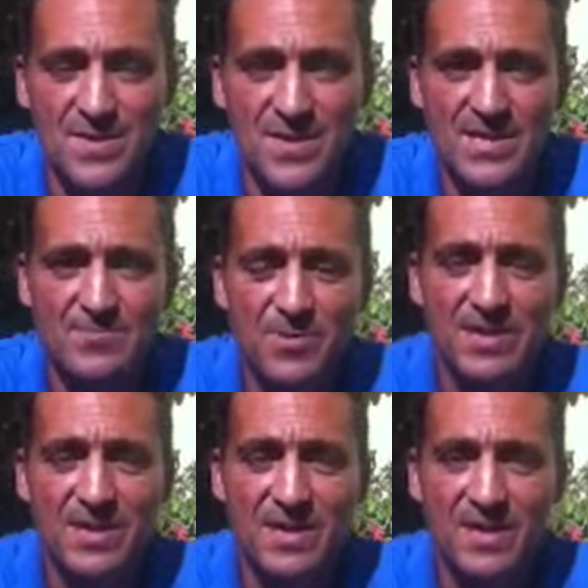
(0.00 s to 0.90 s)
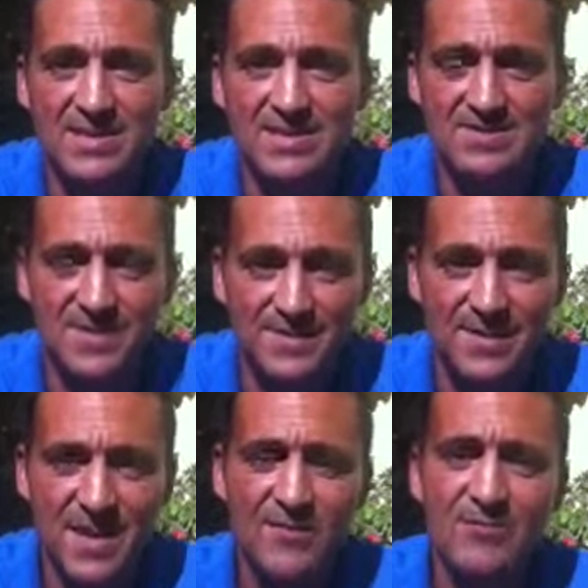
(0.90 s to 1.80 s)
These breathing clinics
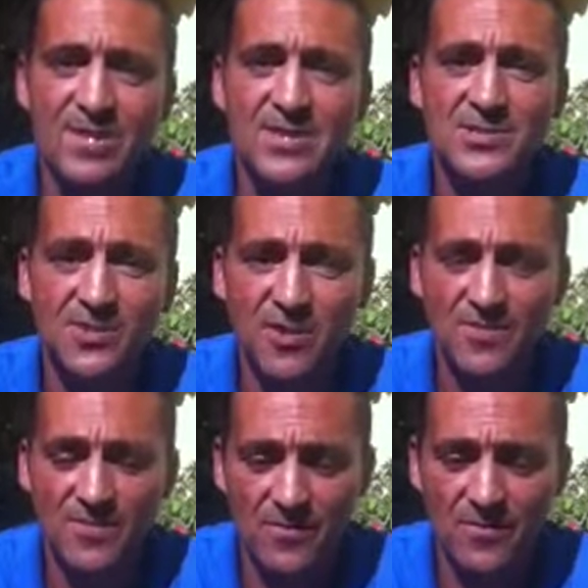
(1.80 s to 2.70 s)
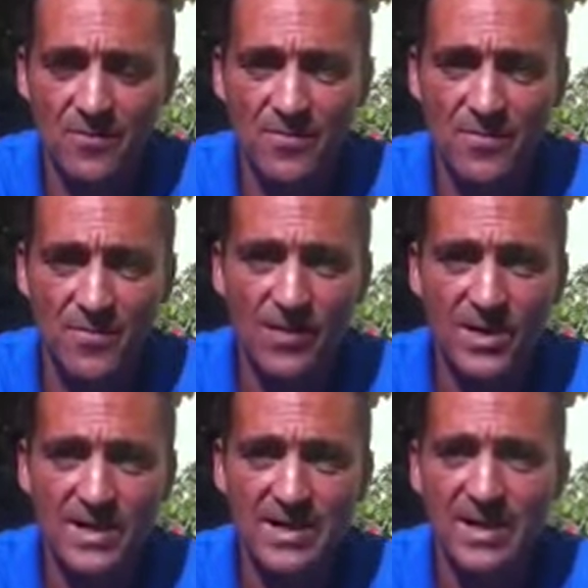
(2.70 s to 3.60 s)
never really took off
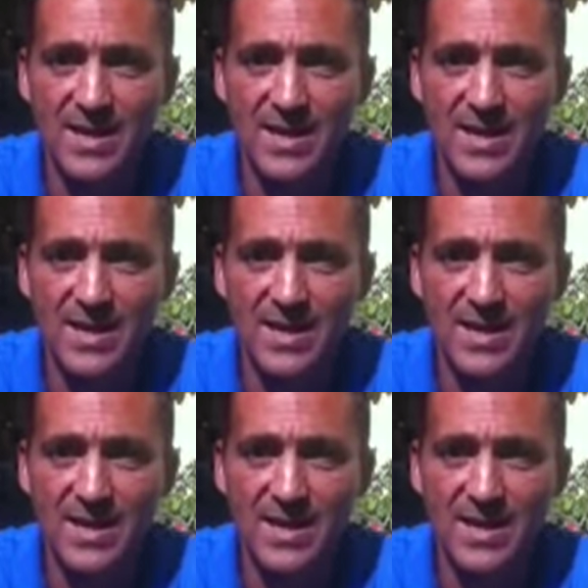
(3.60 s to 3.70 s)
fully